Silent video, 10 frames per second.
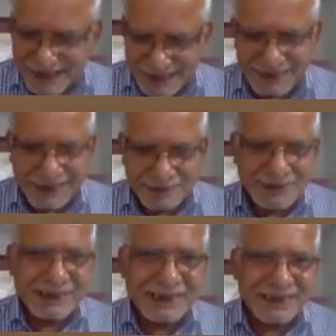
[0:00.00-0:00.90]
and the
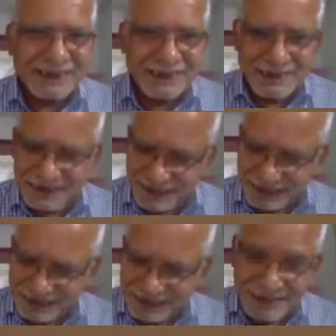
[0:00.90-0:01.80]
America
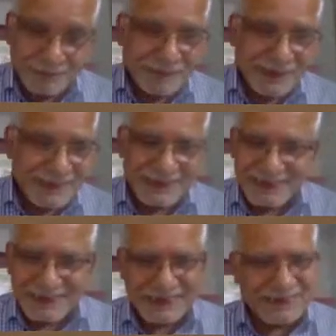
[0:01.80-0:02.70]
got the
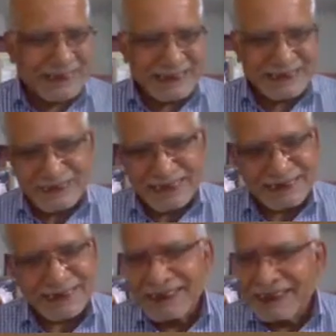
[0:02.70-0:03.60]
independence in
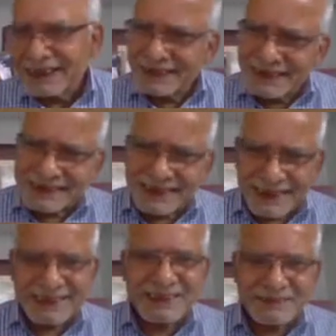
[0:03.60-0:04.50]
1776. This
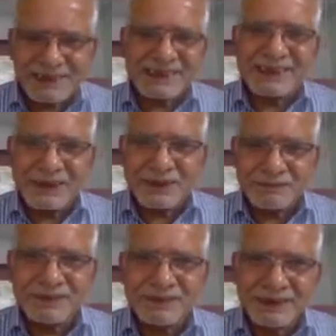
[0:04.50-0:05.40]
connectivity
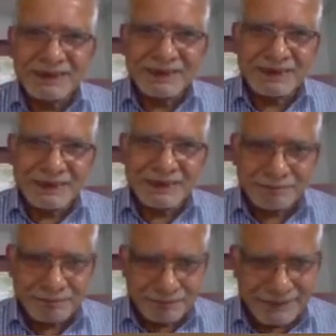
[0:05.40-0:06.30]
of uh,
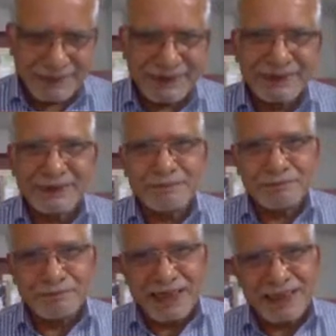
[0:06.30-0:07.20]
the
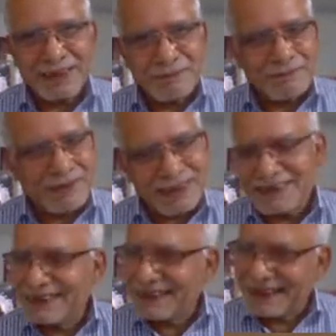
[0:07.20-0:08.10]
Battle of
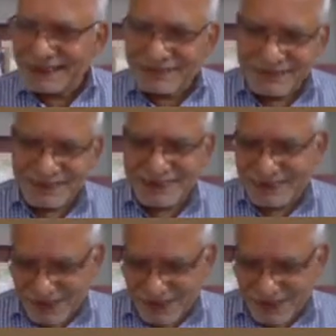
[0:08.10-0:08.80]
Plassey and the first